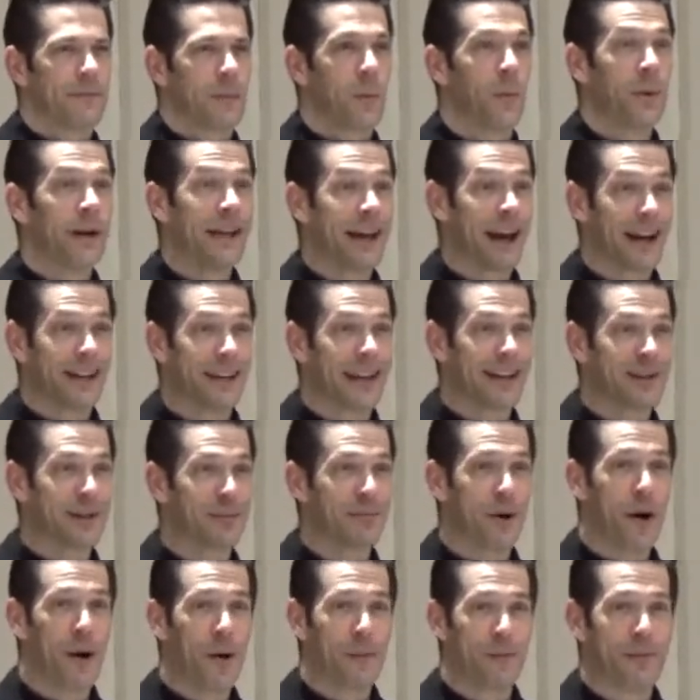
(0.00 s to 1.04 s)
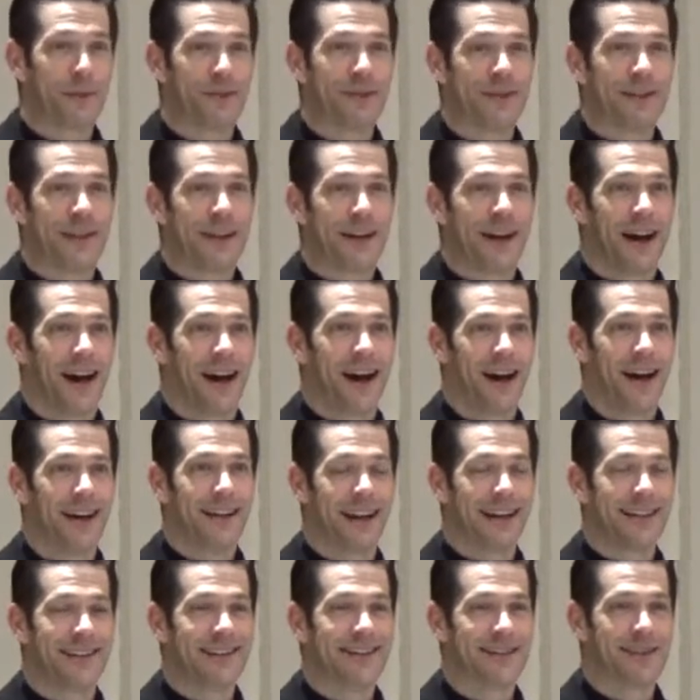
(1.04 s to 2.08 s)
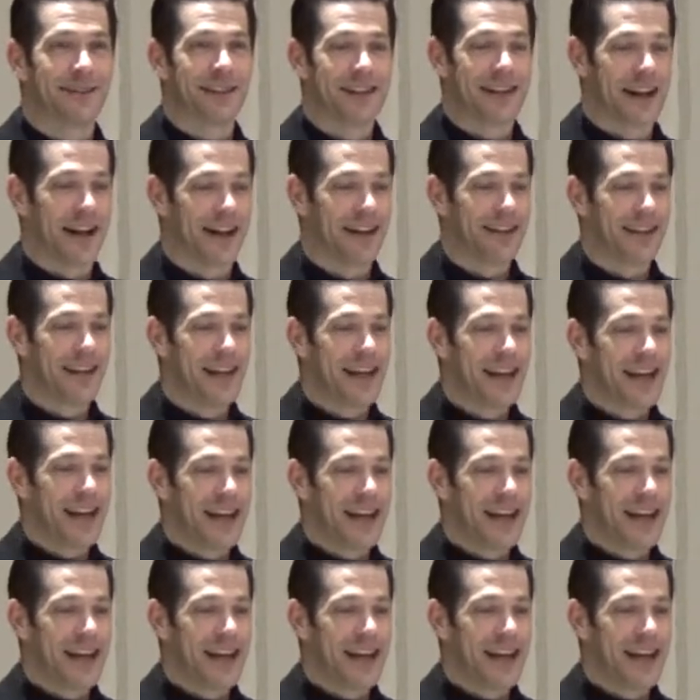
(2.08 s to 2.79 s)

When he got elected Pope in 1979,